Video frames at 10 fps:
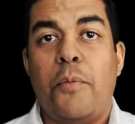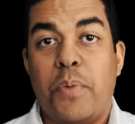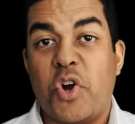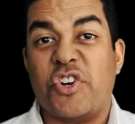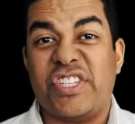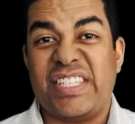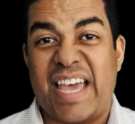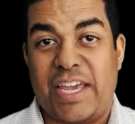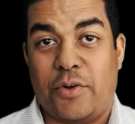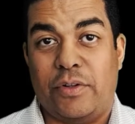per
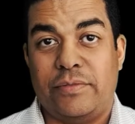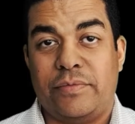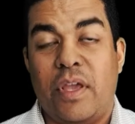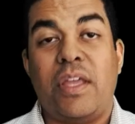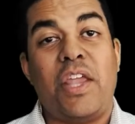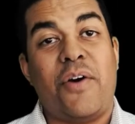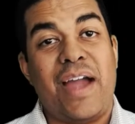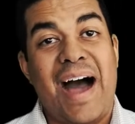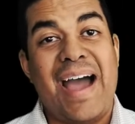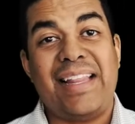cycle. Now I
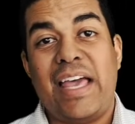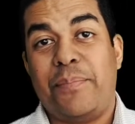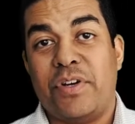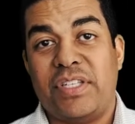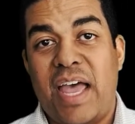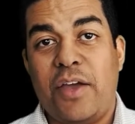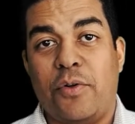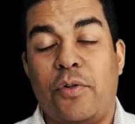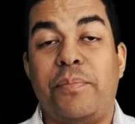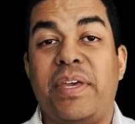highlight per
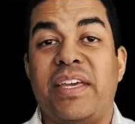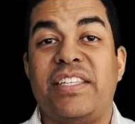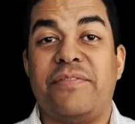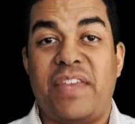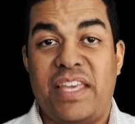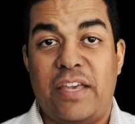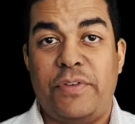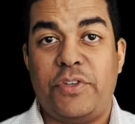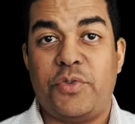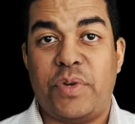cycle because if they give
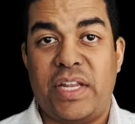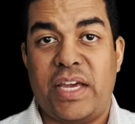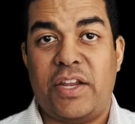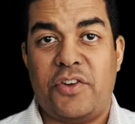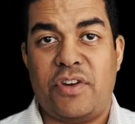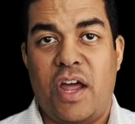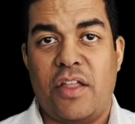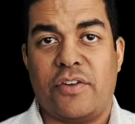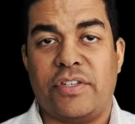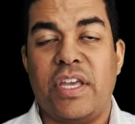you
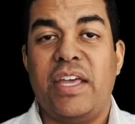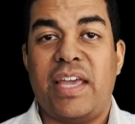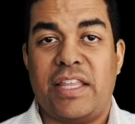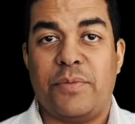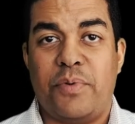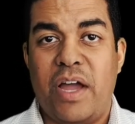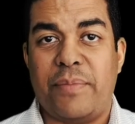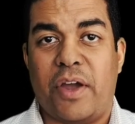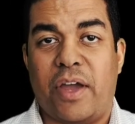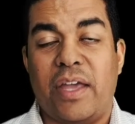$2,900 in the
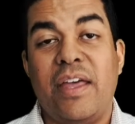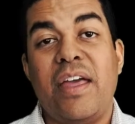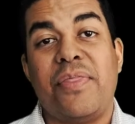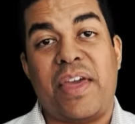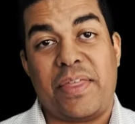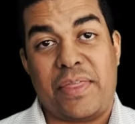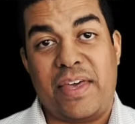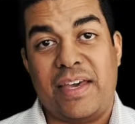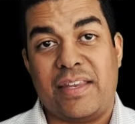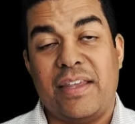primary, they
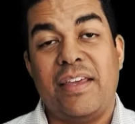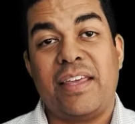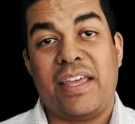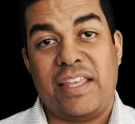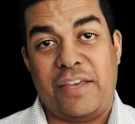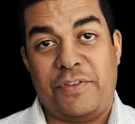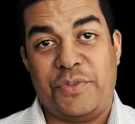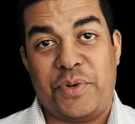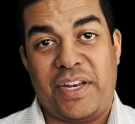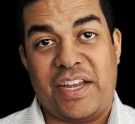then can give you
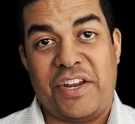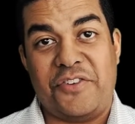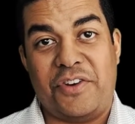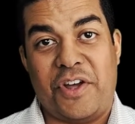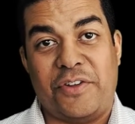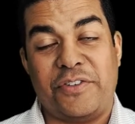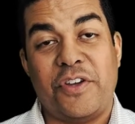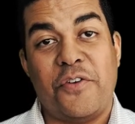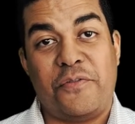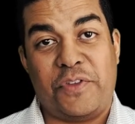$2,900
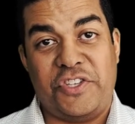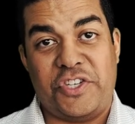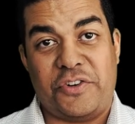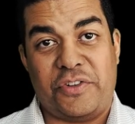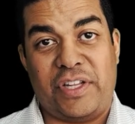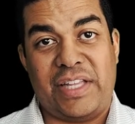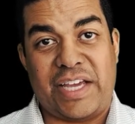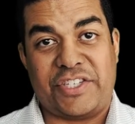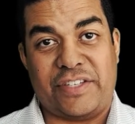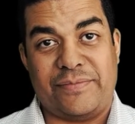for the general
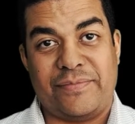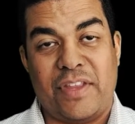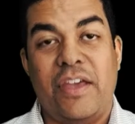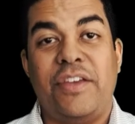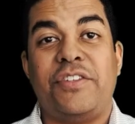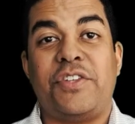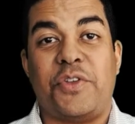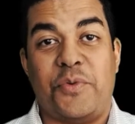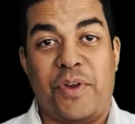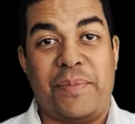election. So
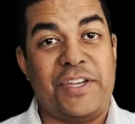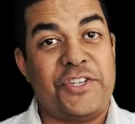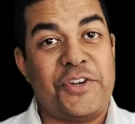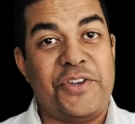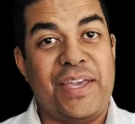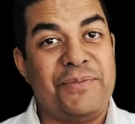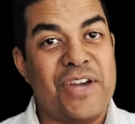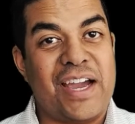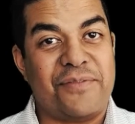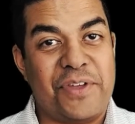you want to make sure you keep
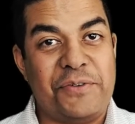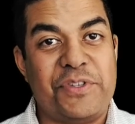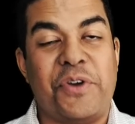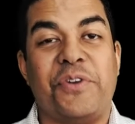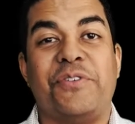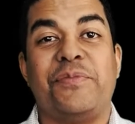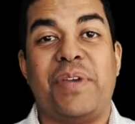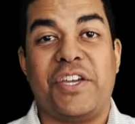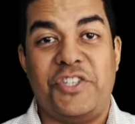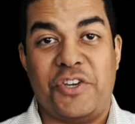track of those donors
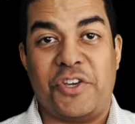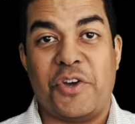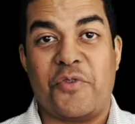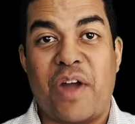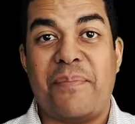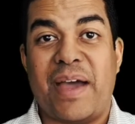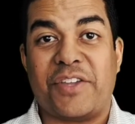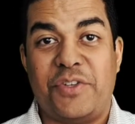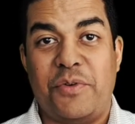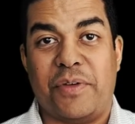because you can go right back
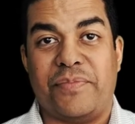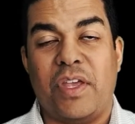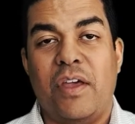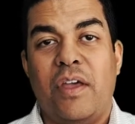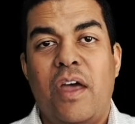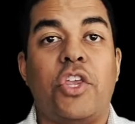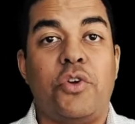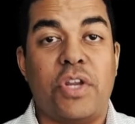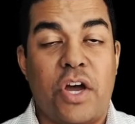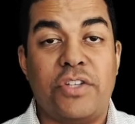to them. You
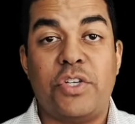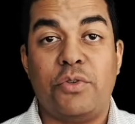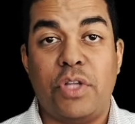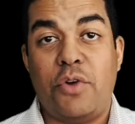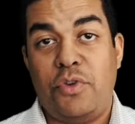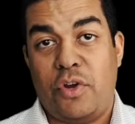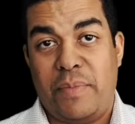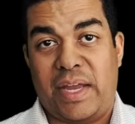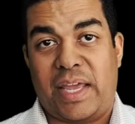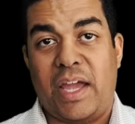can also loan your
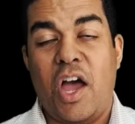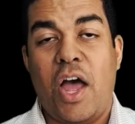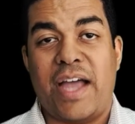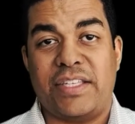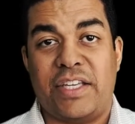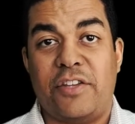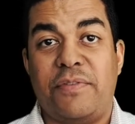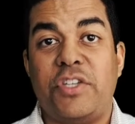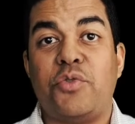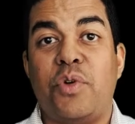money as an
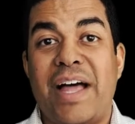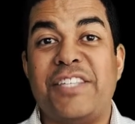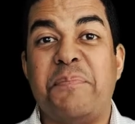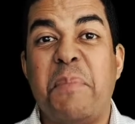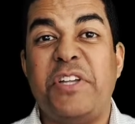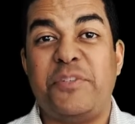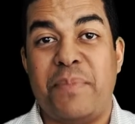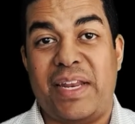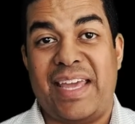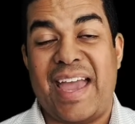individual, as much
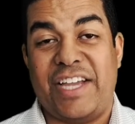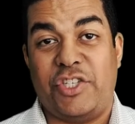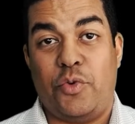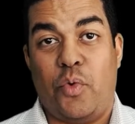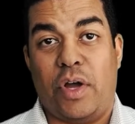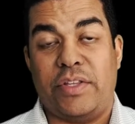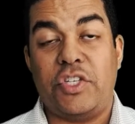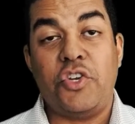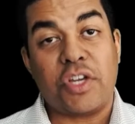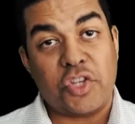money as you
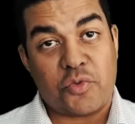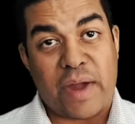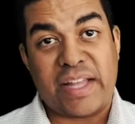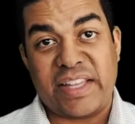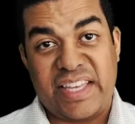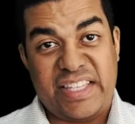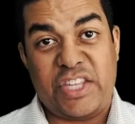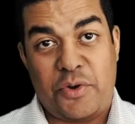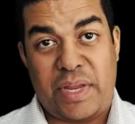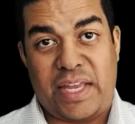want. You can directly
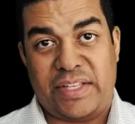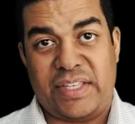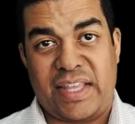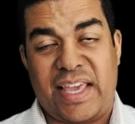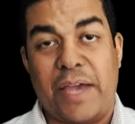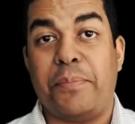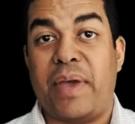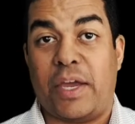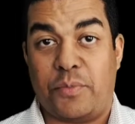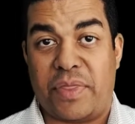donate it to the
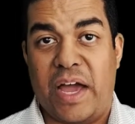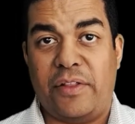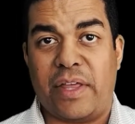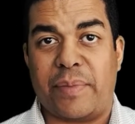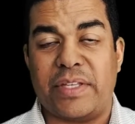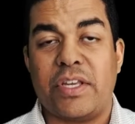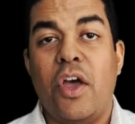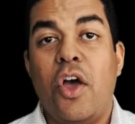campaign without limit,